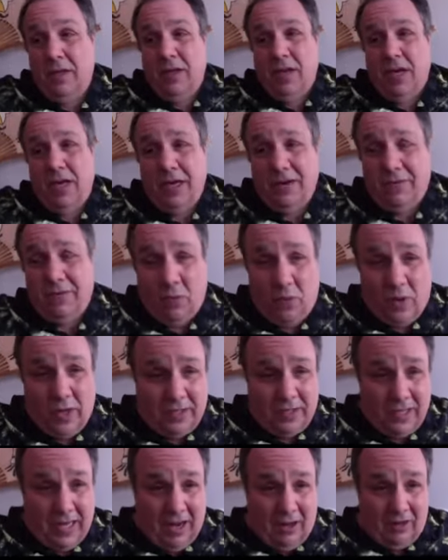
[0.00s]
never
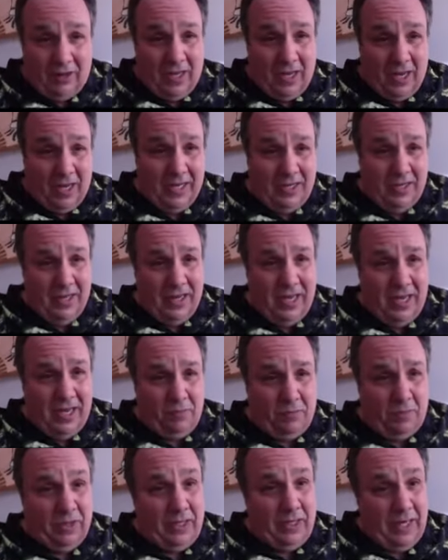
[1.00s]
once outlined a
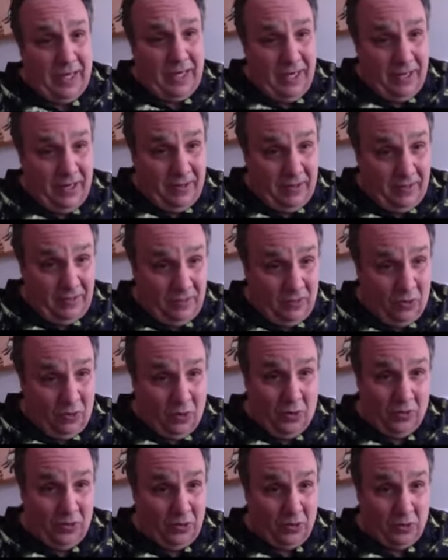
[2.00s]
play.
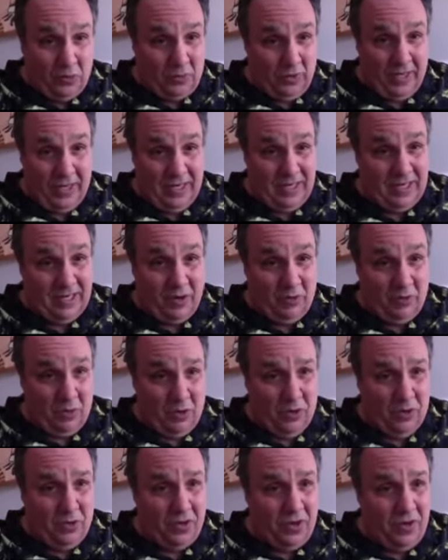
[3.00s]
All those plays I
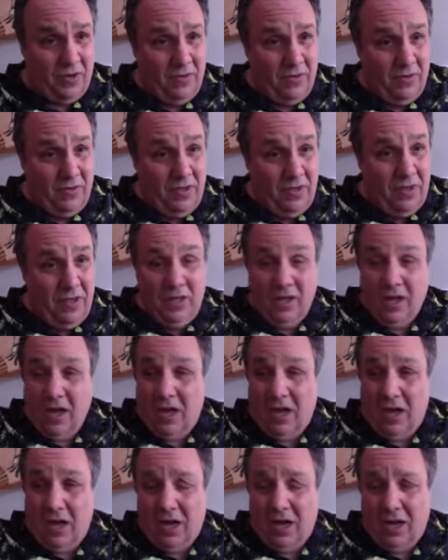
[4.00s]
wrote,
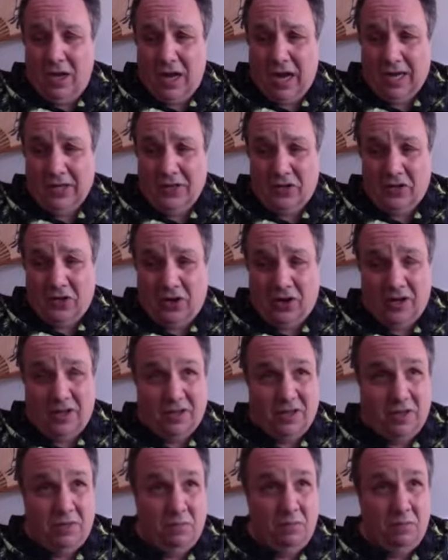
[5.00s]
I started
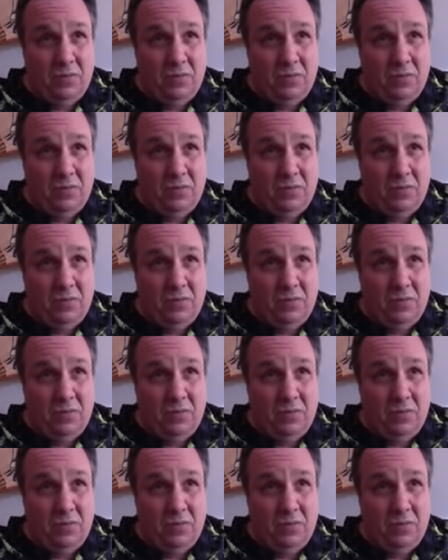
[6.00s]
them